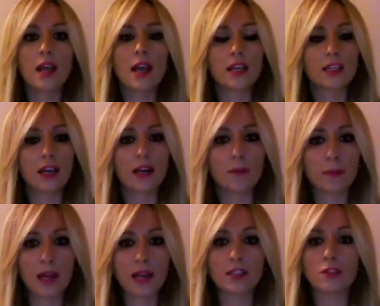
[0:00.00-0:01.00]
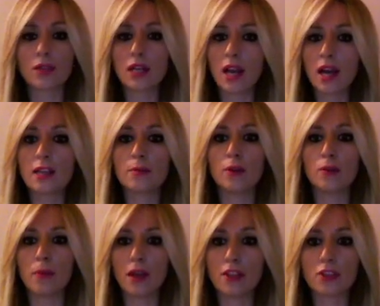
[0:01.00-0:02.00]
and applied reliable
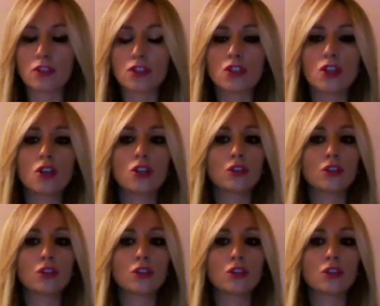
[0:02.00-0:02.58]
methods